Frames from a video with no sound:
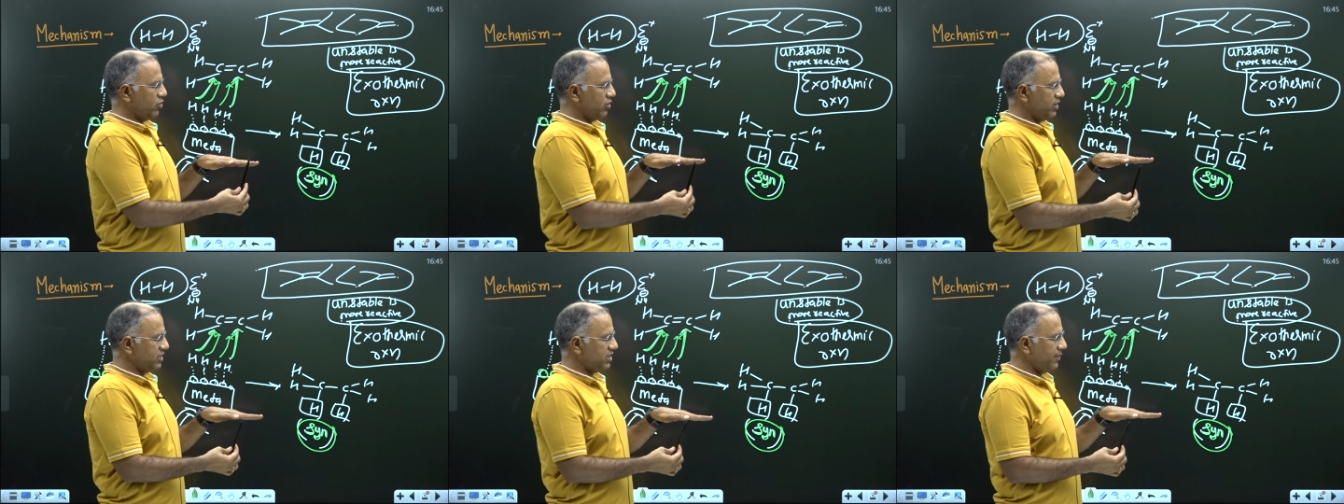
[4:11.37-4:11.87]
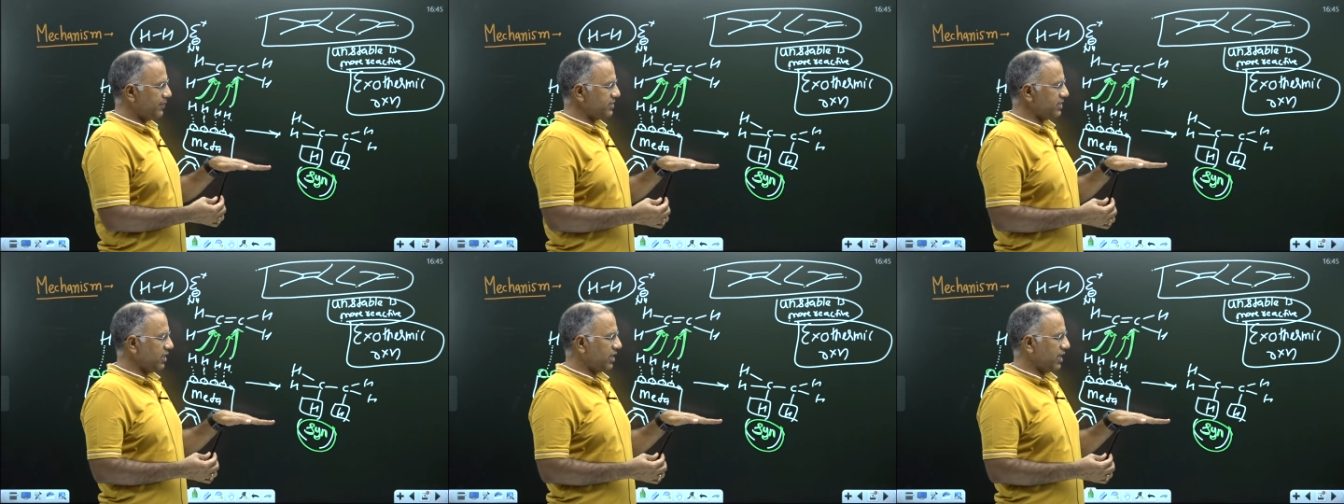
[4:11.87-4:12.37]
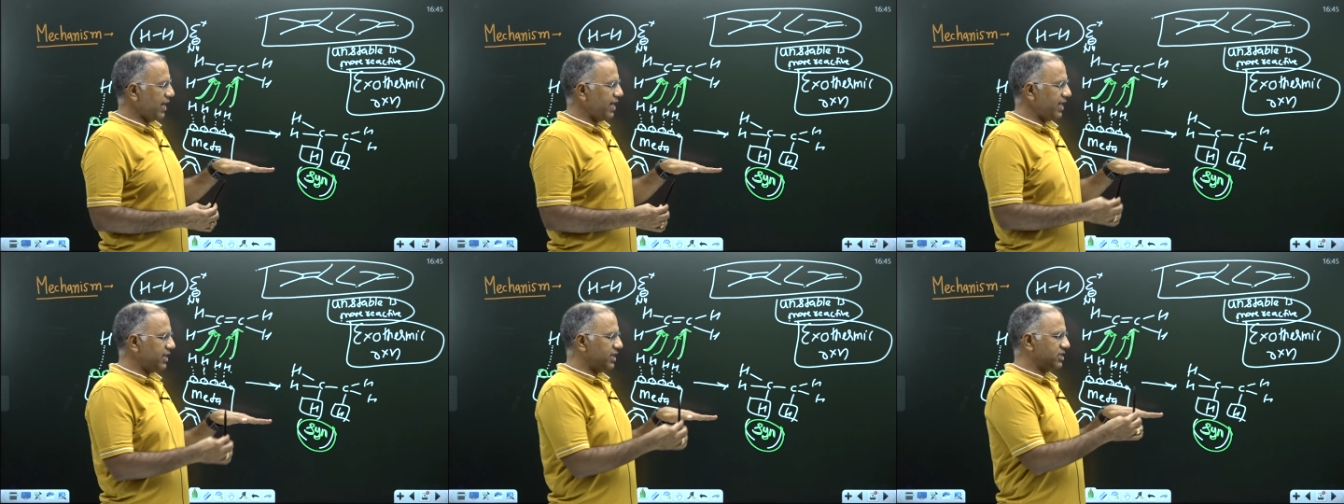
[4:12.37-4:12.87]
So this represents land
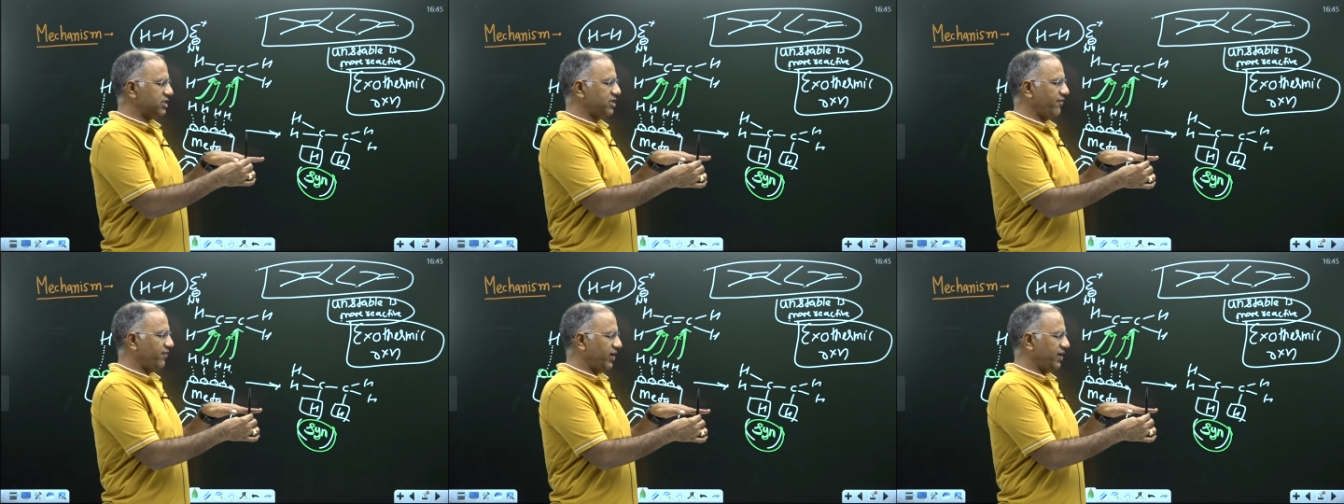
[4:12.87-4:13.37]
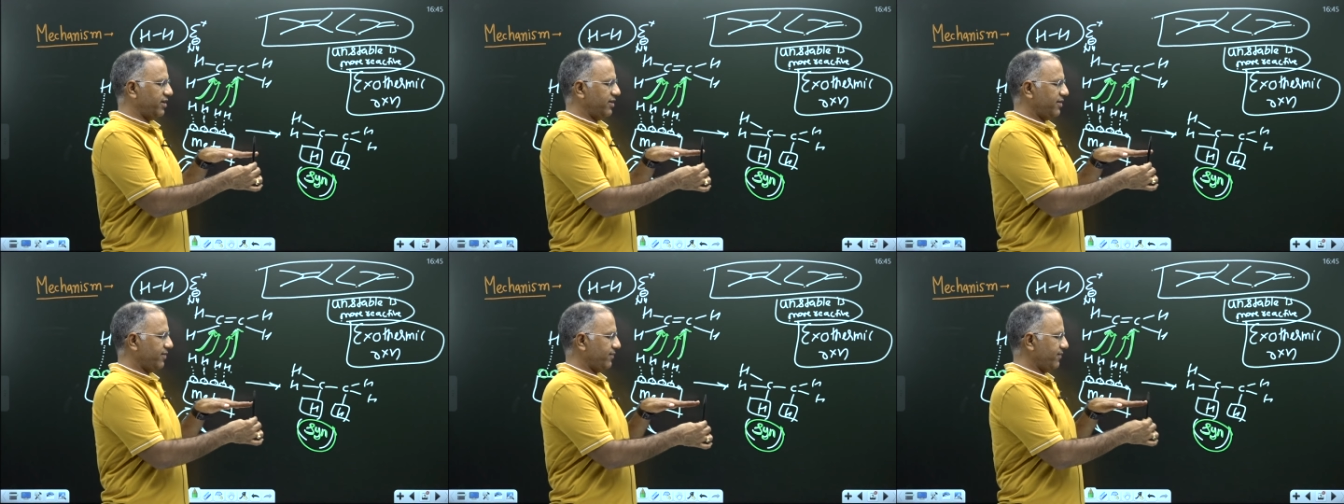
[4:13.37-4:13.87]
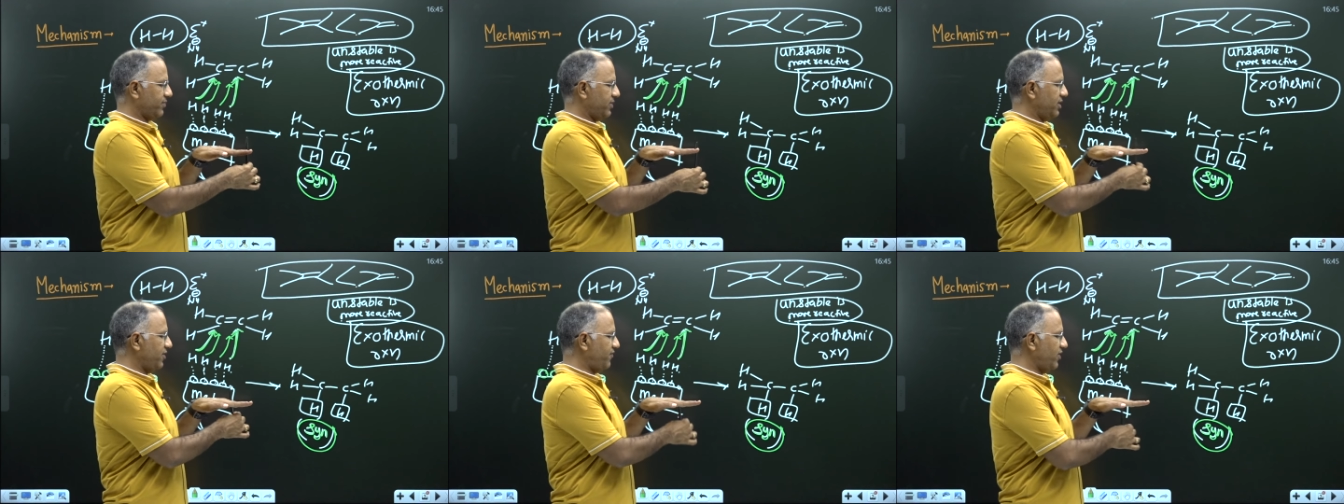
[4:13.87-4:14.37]
and this is the wheat,
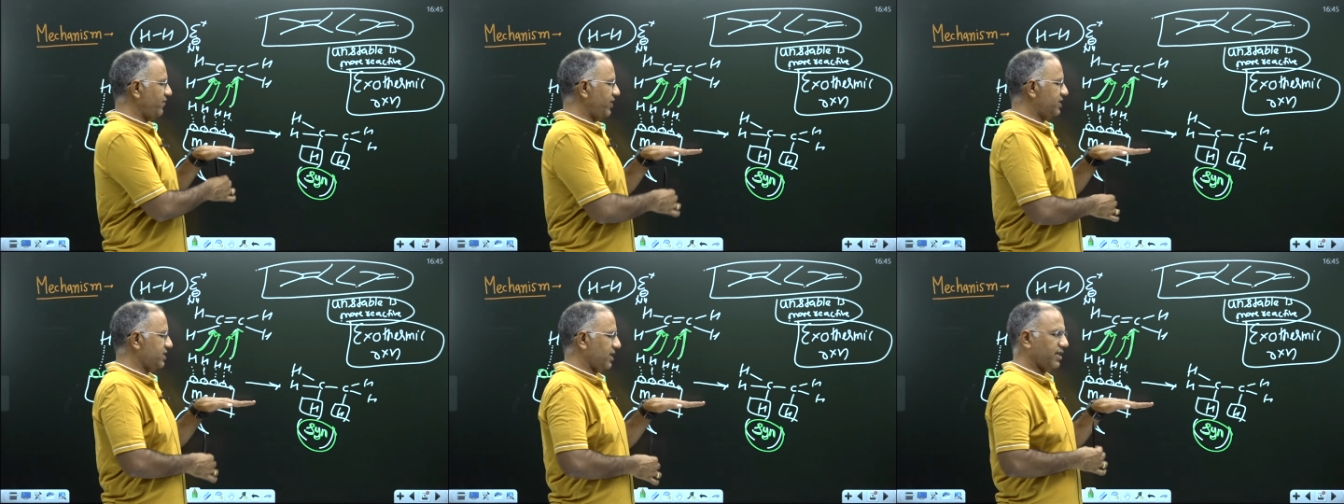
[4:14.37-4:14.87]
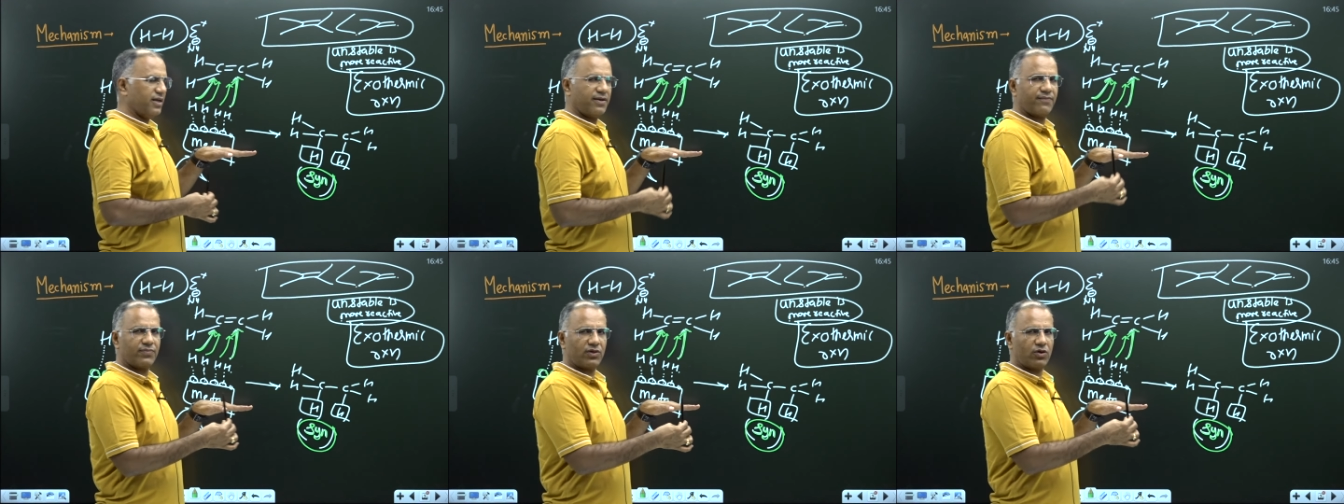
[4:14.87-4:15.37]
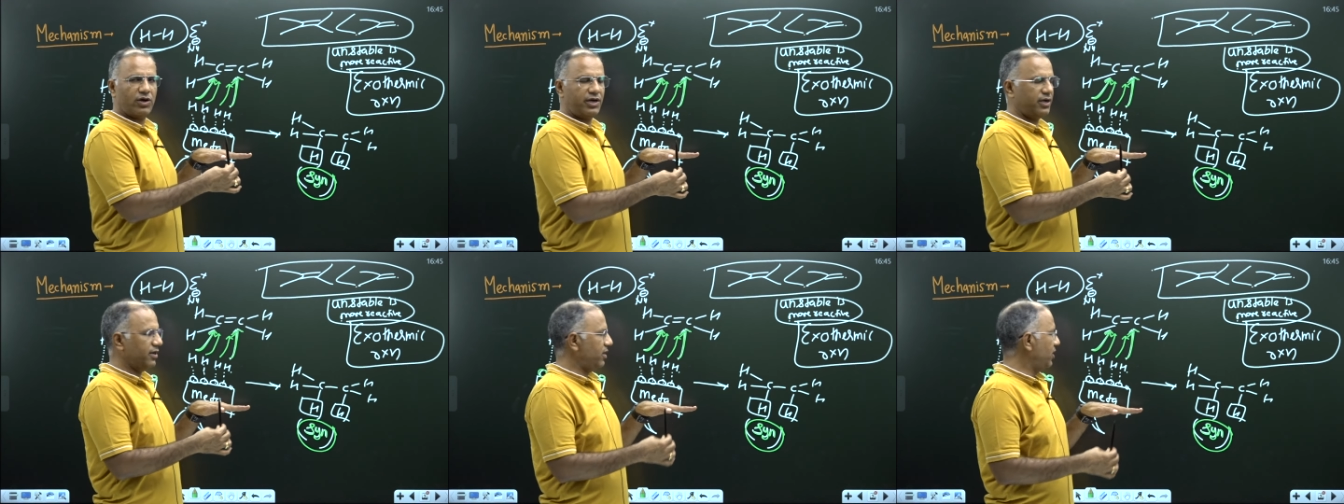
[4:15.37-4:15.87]
different wheats are there. Got
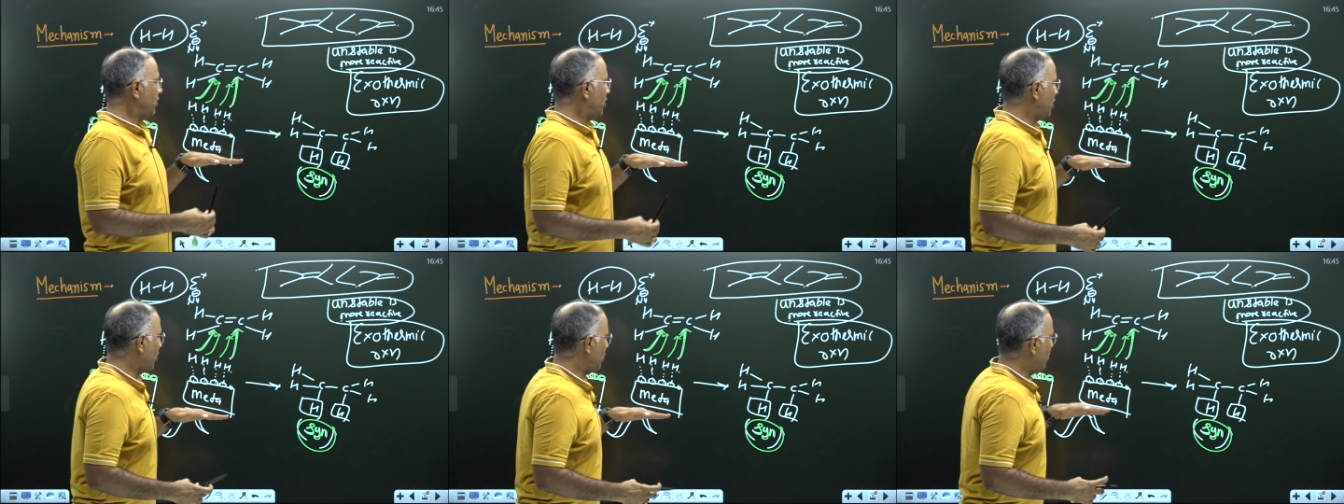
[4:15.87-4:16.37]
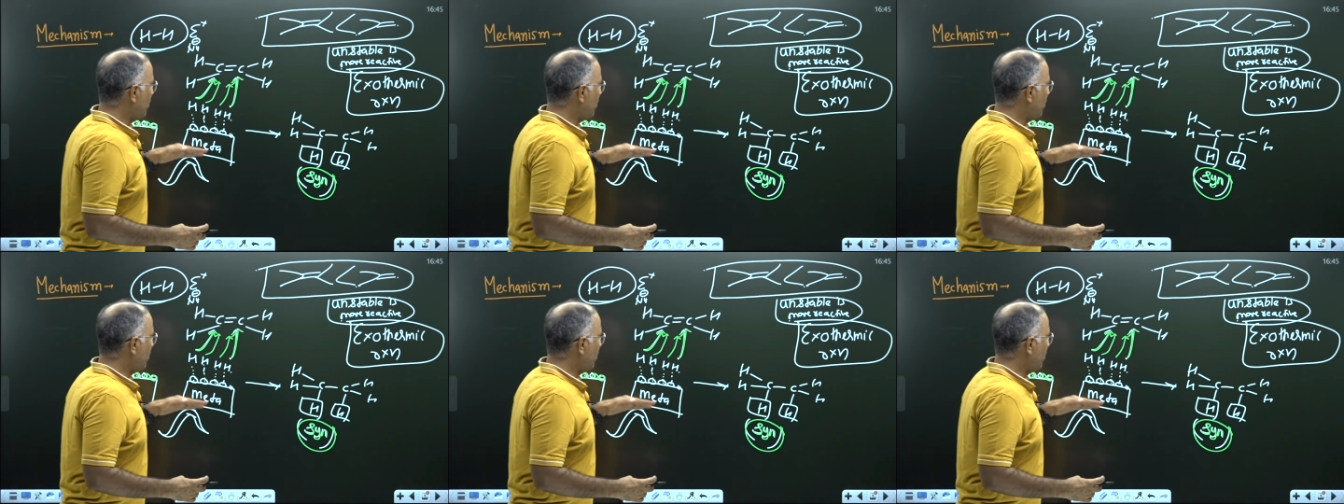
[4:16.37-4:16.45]
it? Now,